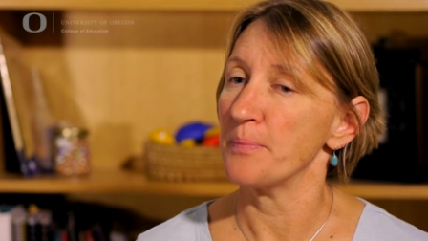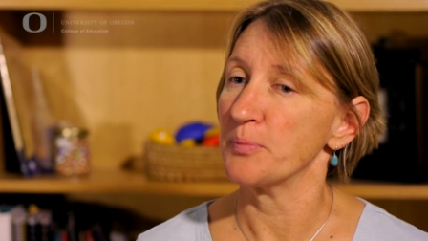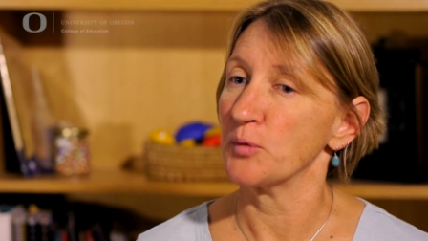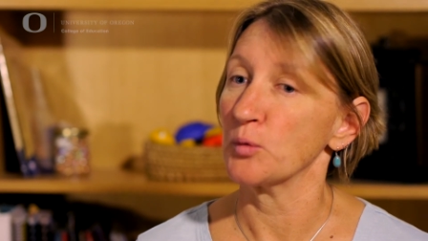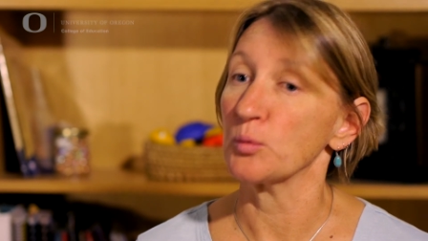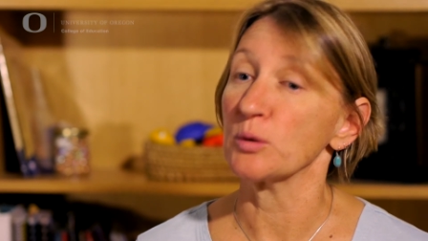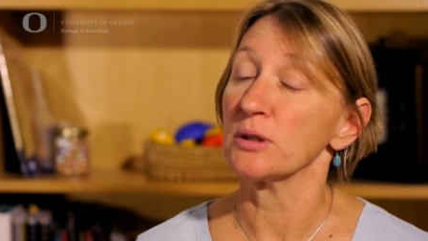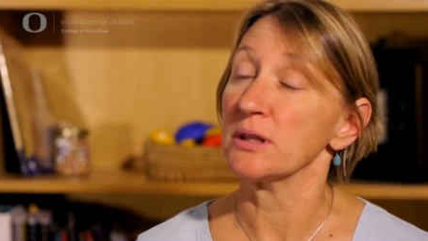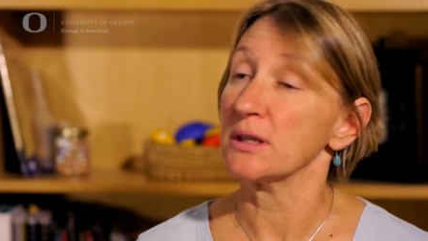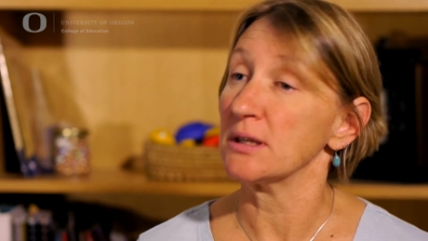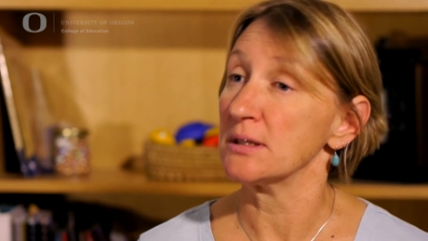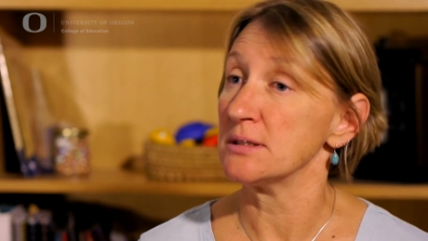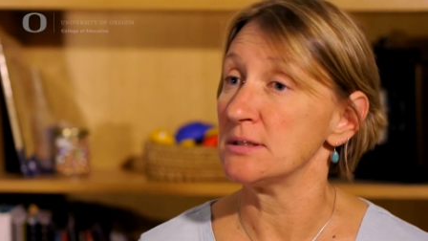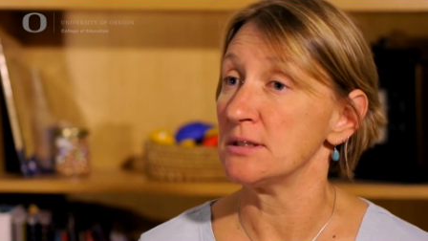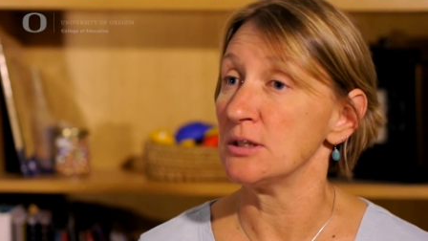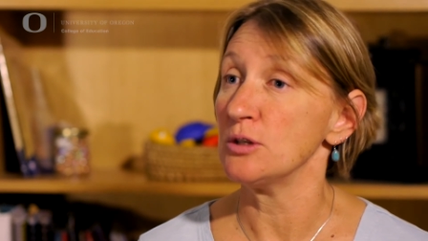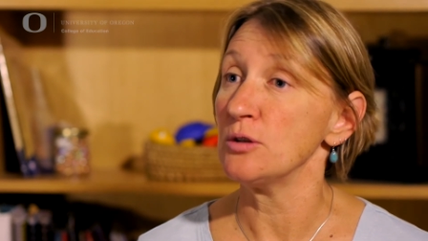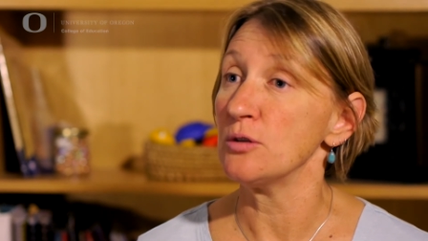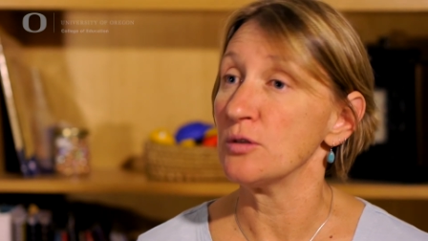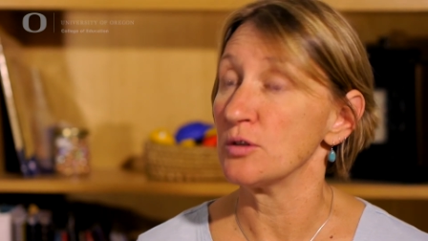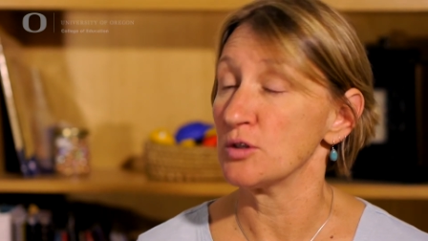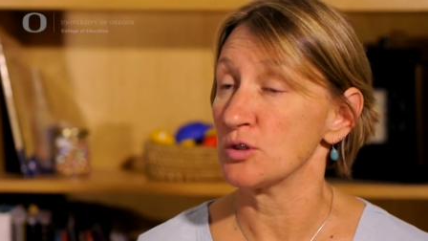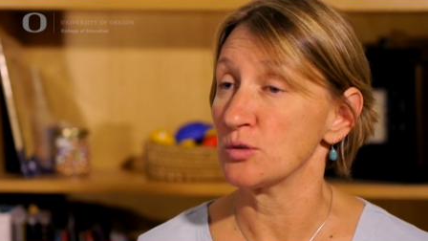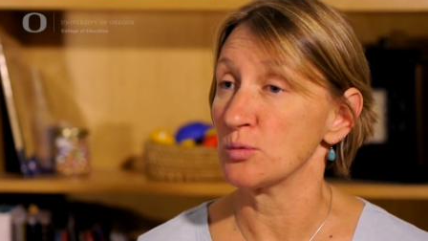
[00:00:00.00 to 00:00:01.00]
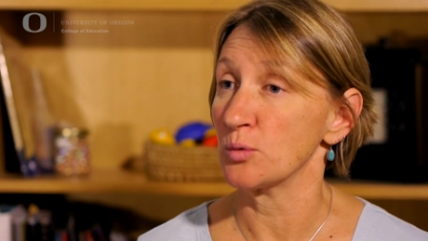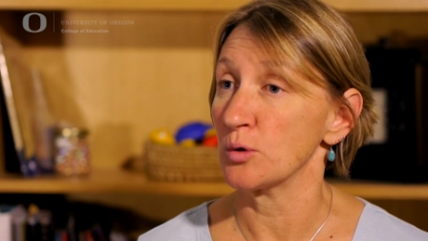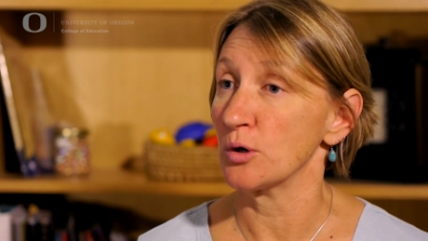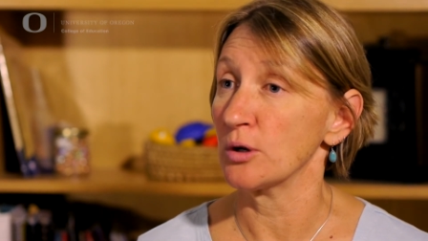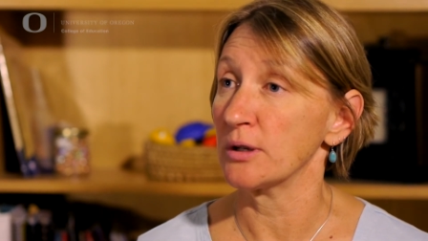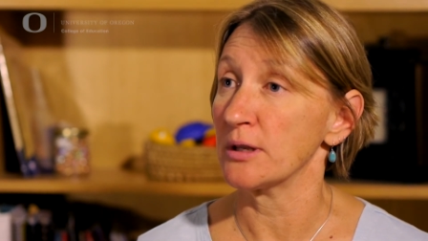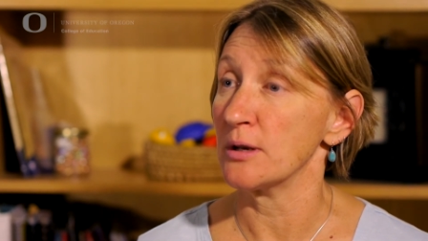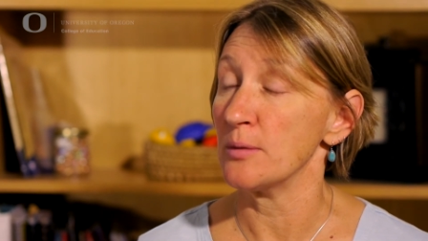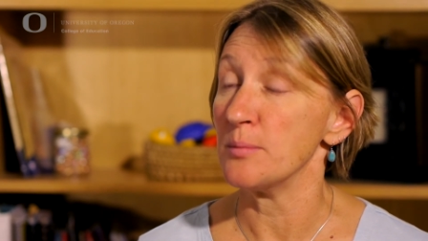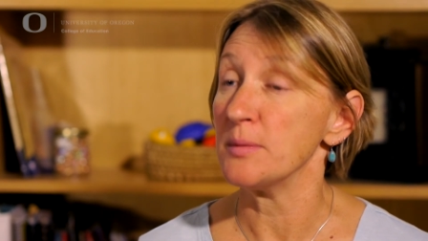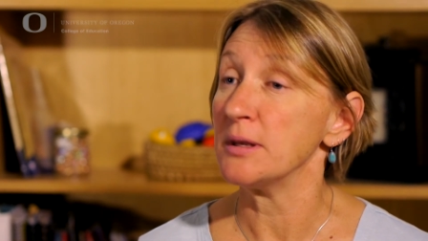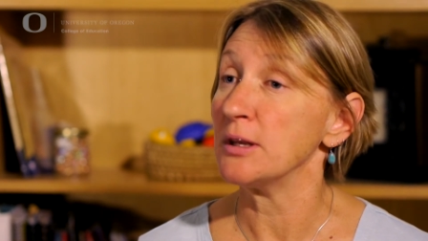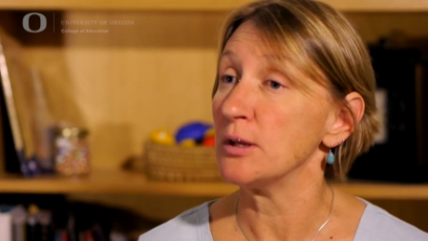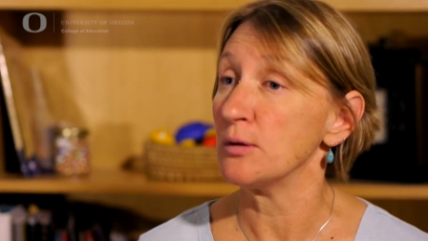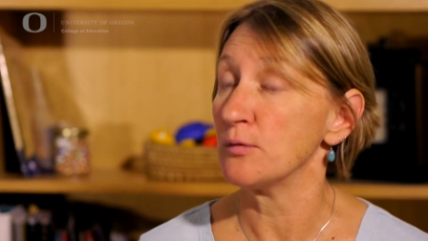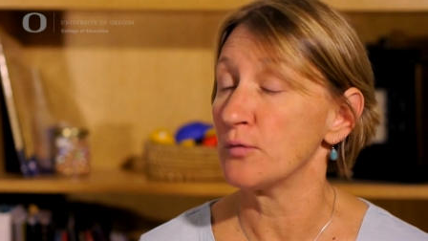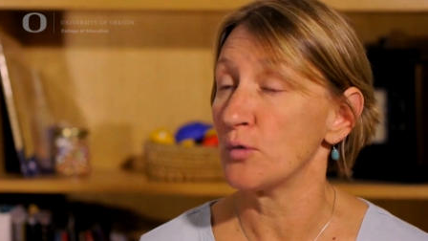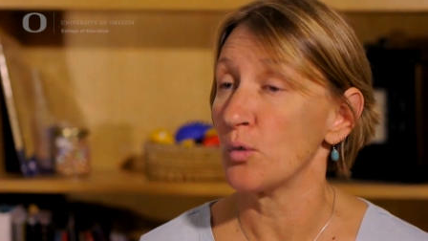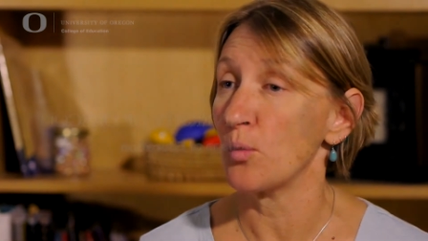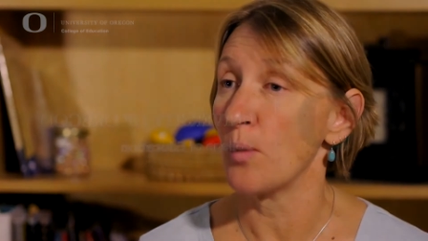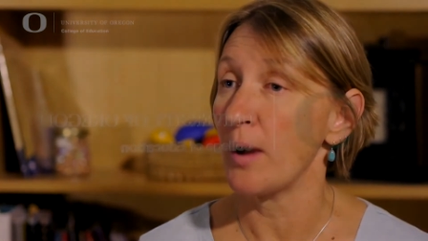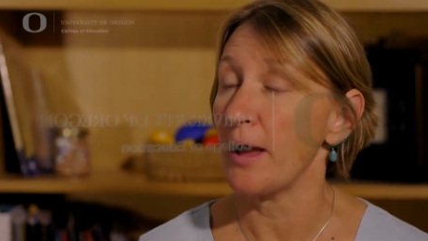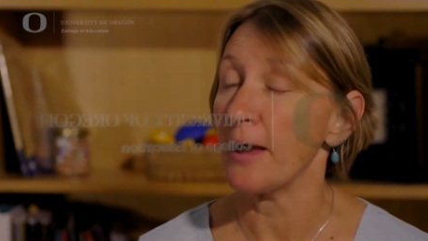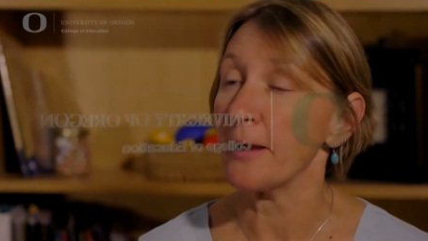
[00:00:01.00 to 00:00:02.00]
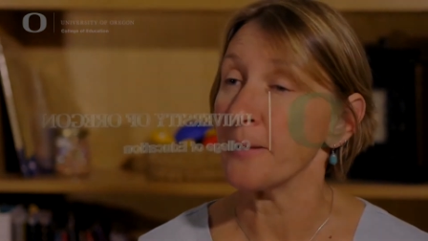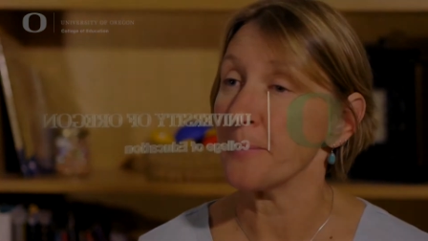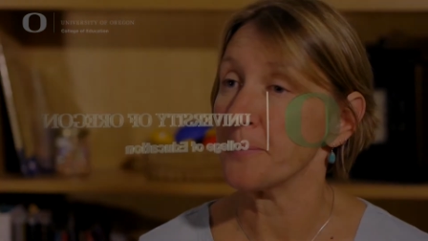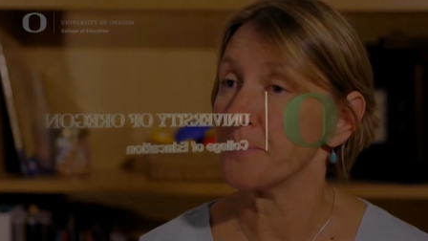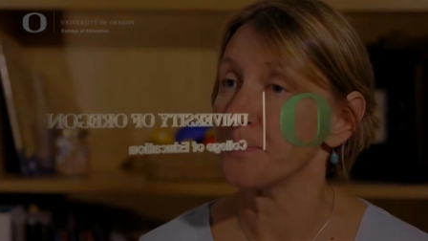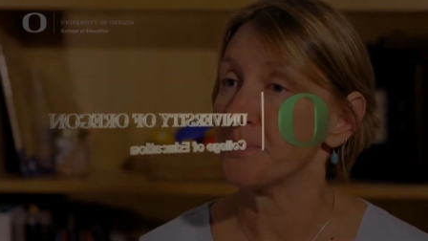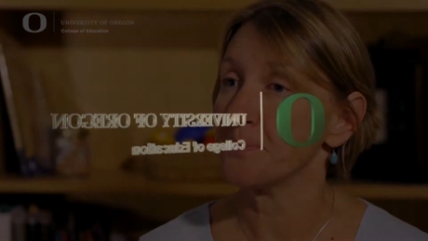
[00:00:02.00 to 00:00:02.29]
really continue this work in a meaningful way.